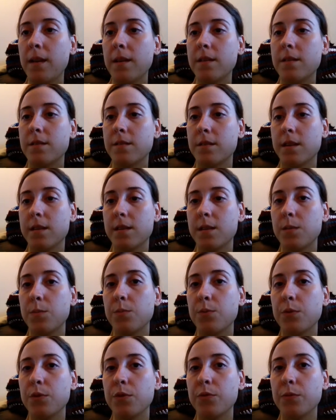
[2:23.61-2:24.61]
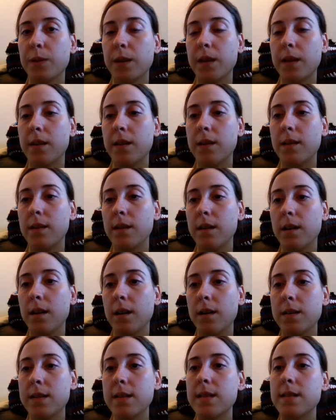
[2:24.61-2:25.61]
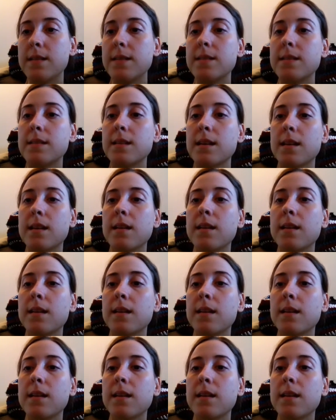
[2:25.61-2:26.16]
So that's an improvement. Since